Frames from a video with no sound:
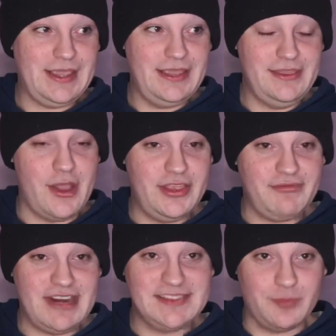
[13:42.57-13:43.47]
The only
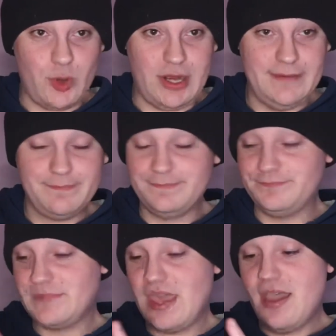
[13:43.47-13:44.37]
reason why,
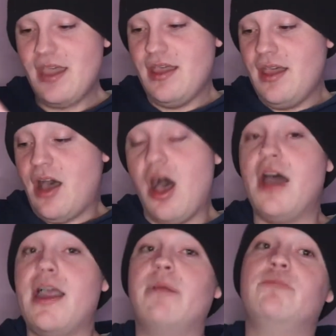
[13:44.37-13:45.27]

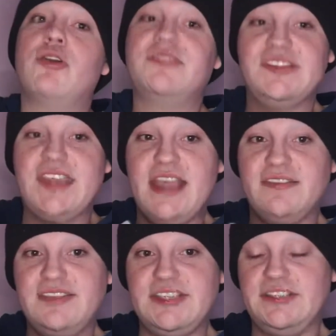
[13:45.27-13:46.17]
I'm not
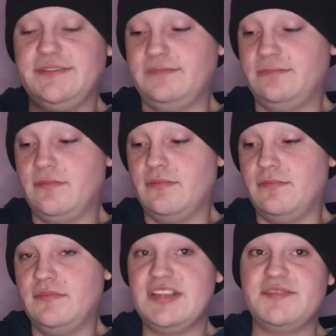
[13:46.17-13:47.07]
discounting
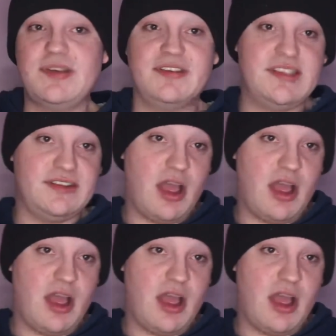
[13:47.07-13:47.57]
this one,